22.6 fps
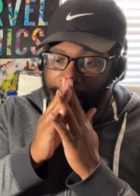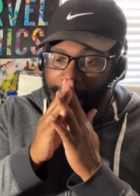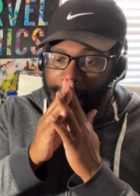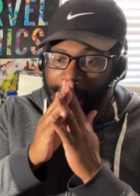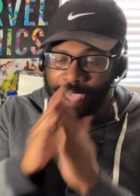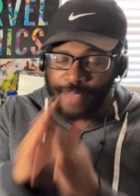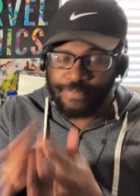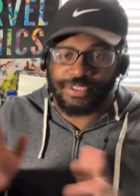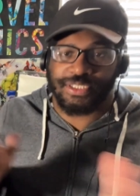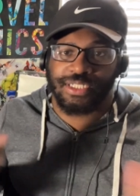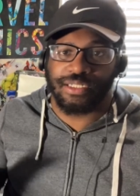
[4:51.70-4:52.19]

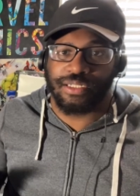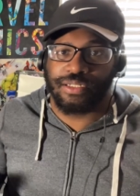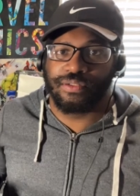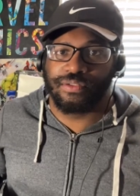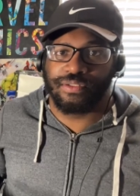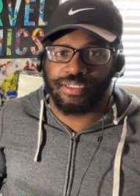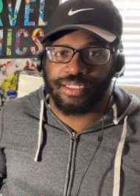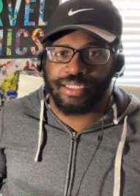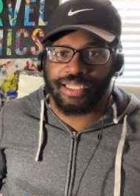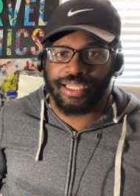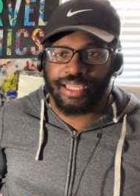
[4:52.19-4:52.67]

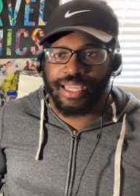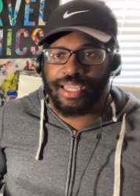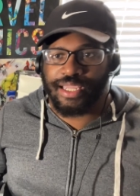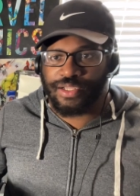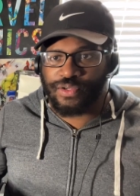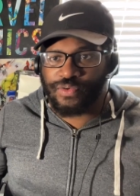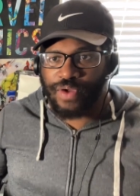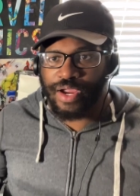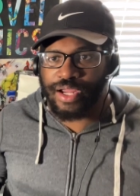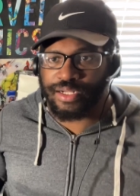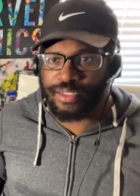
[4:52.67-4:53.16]
absolutely
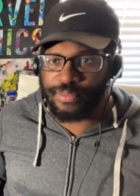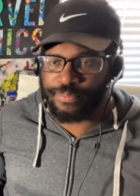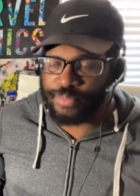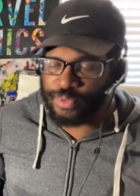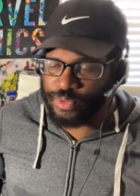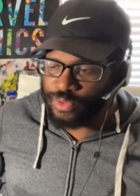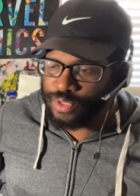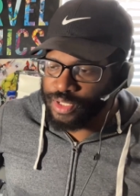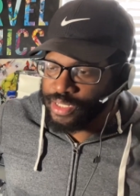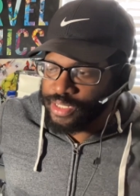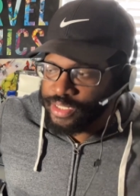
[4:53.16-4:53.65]

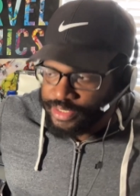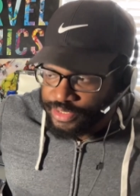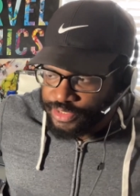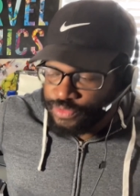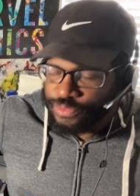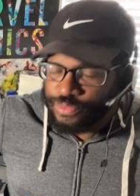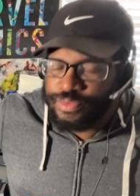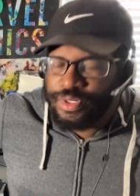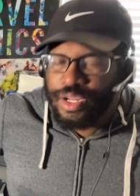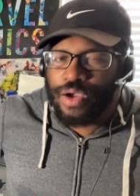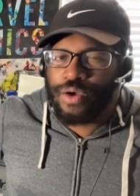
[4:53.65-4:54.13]
incredible.
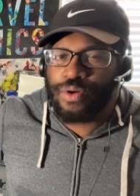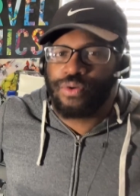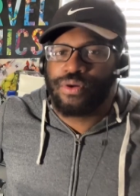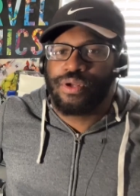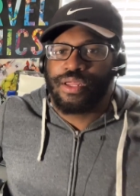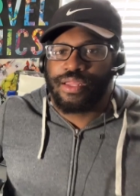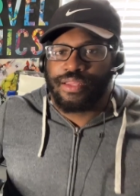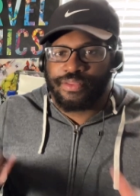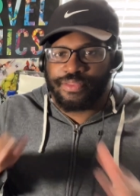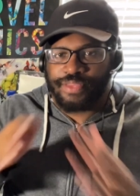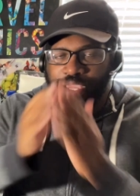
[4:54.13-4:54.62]
You know,
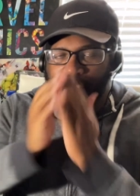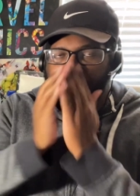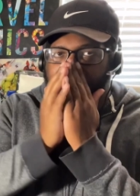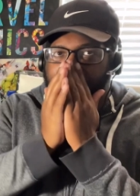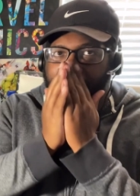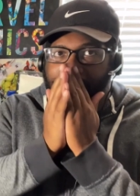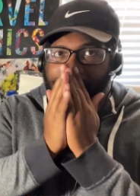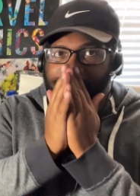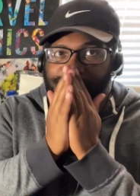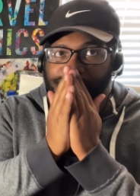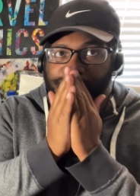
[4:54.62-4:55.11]
there
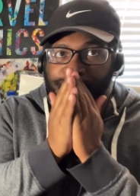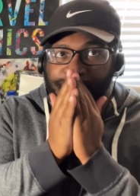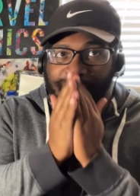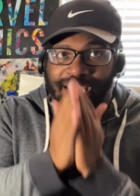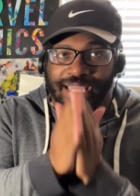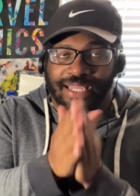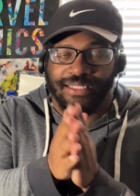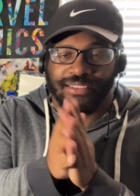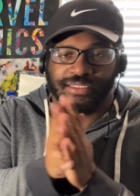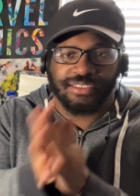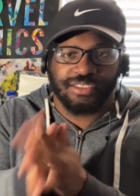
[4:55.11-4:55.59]
have
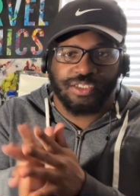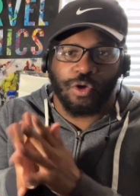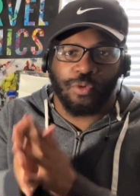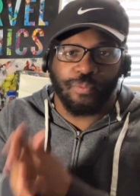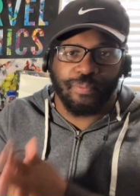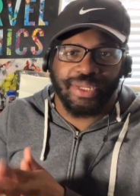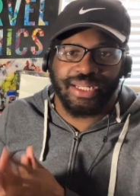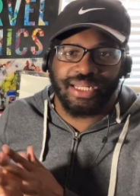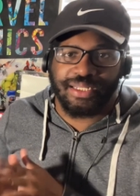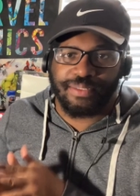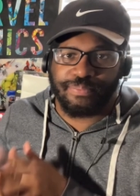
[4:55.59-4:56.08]
been so
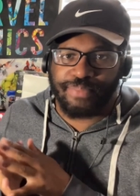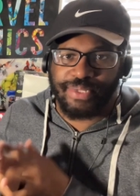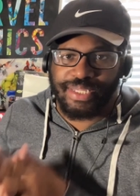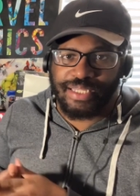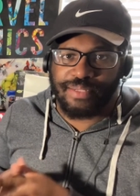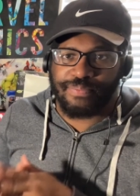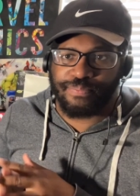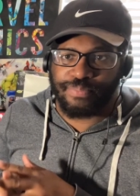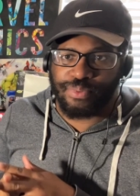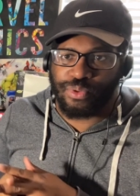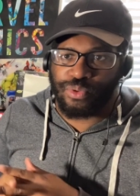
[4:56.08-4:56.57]
many
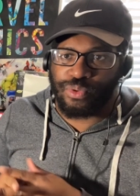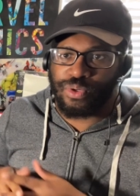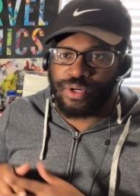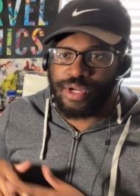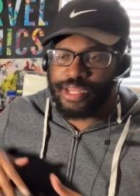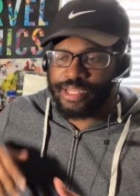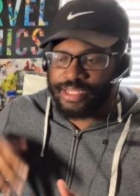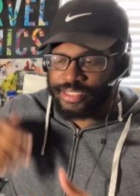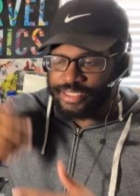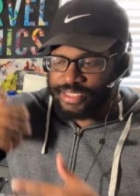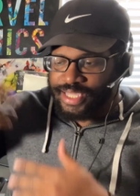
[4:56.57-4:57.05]
people
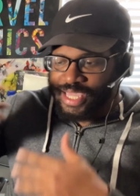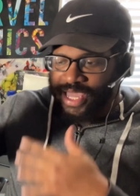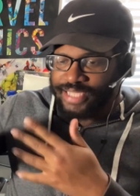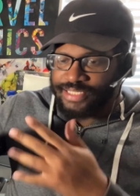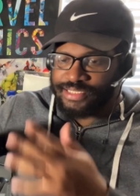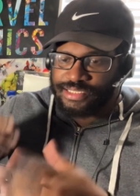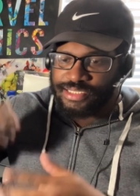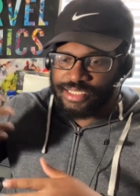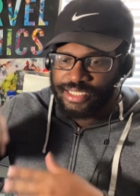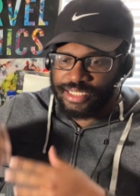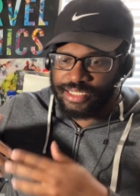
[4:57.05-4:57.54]

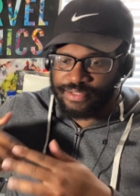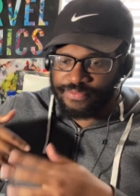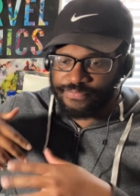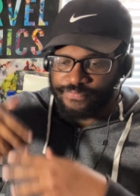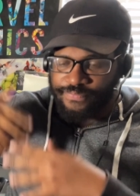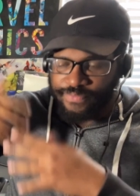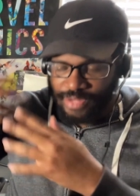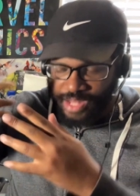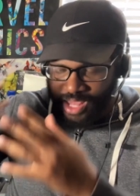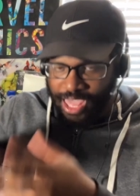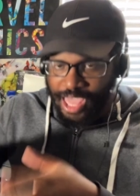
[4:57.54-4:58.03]
catching
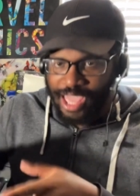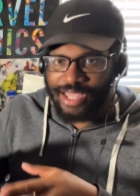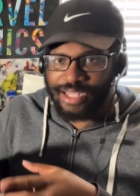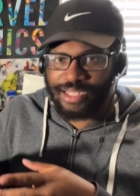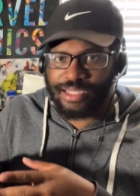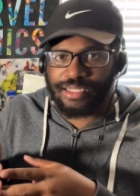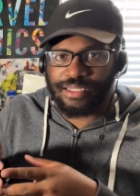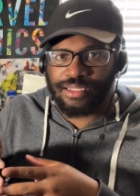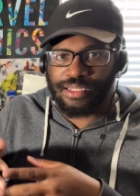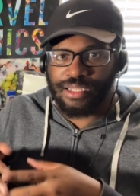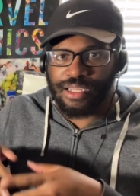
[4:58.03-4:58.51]

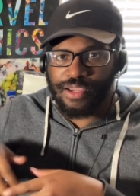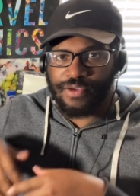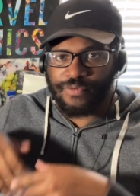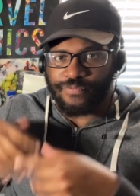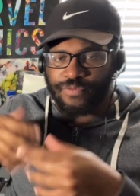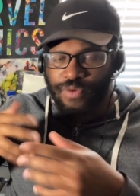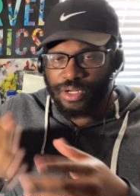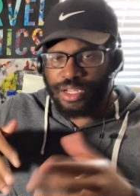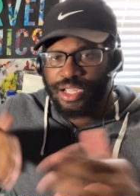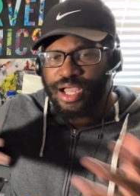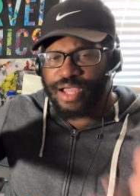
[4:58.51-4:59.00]
flack
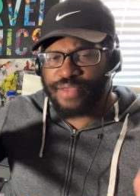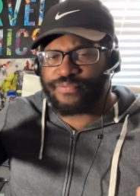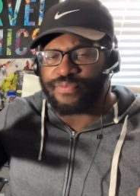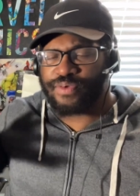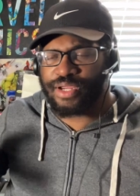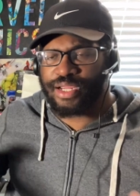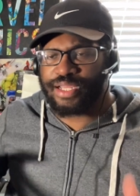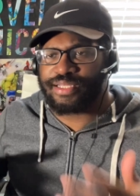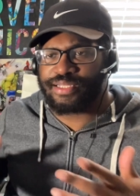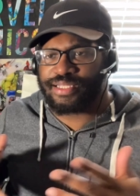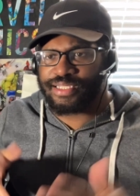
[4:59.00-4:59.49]
for
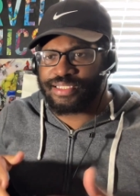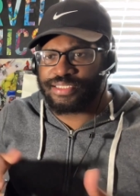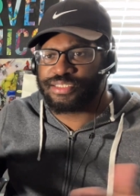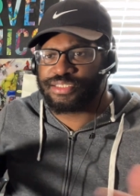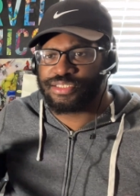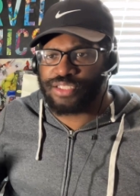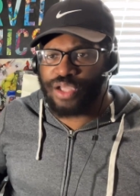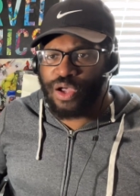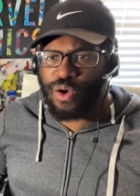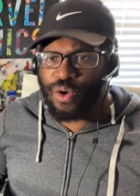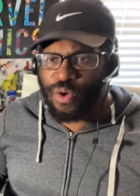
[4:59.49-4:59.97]
covering this
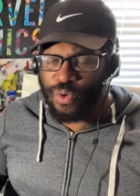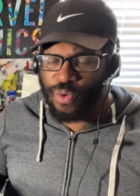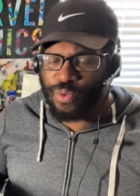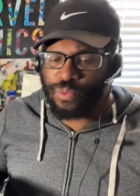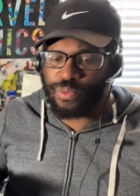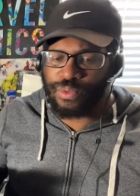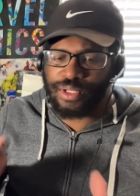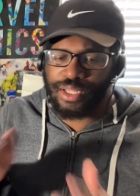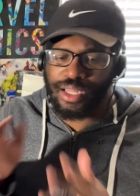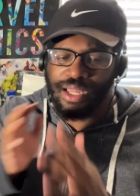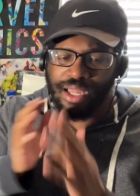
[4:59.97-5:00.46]

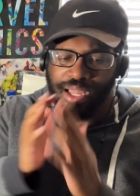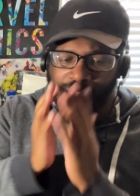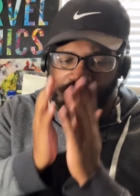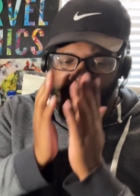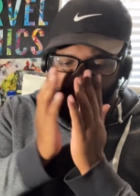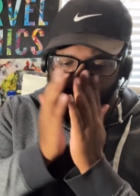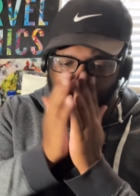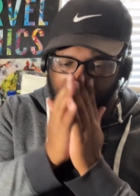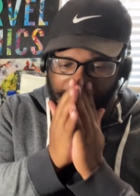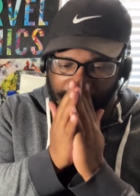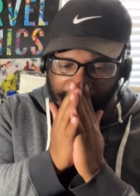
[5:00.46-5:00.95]
song.
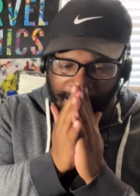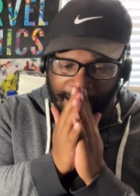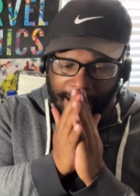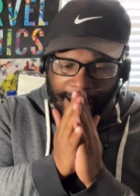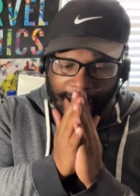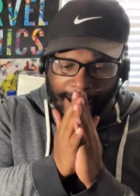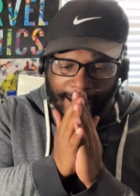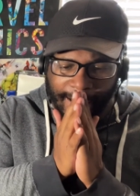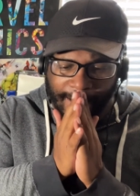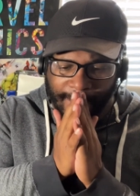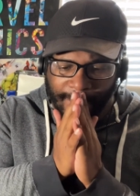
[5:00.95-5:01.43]

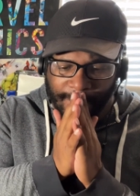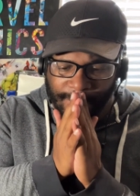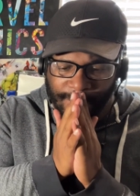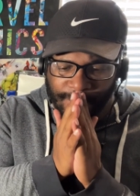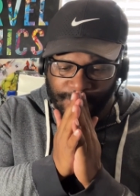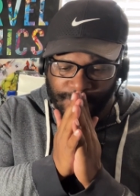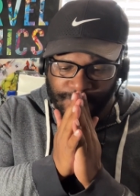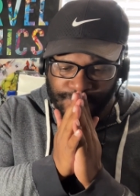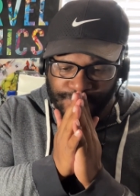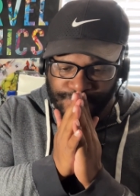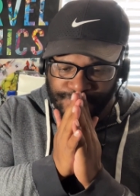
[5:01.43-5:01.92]
Uh,
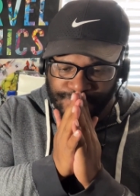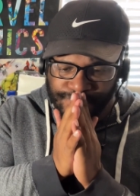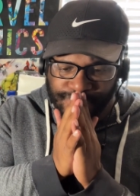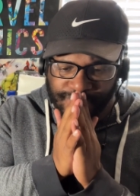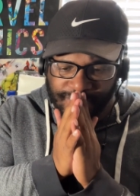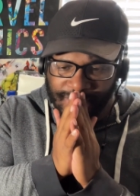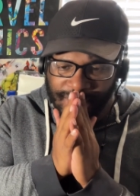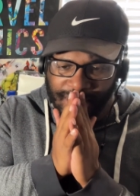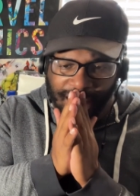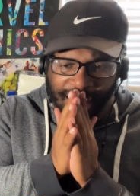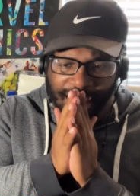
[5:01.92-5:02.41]

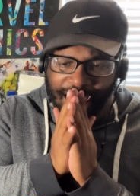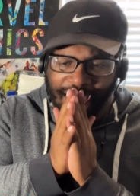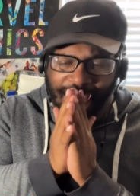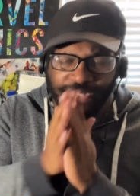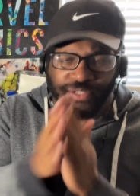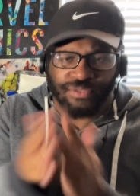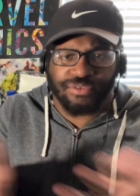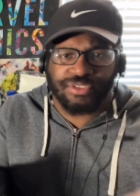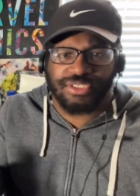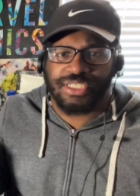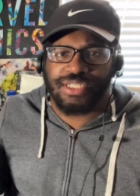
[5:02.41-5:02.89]
I
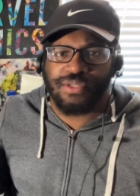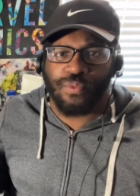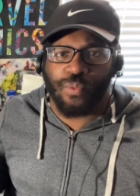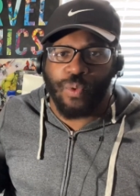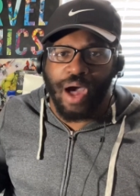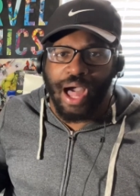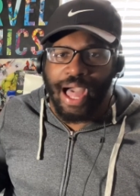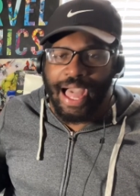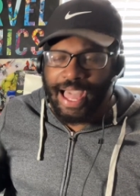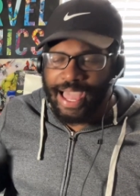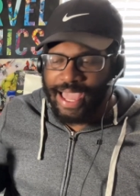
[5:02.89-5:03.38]
don't see
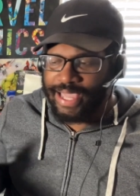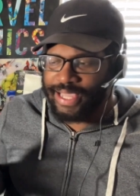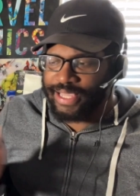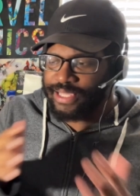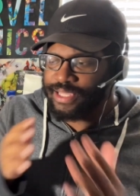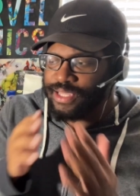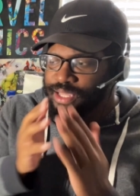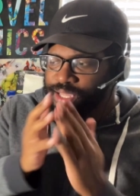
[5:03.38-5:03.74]
why.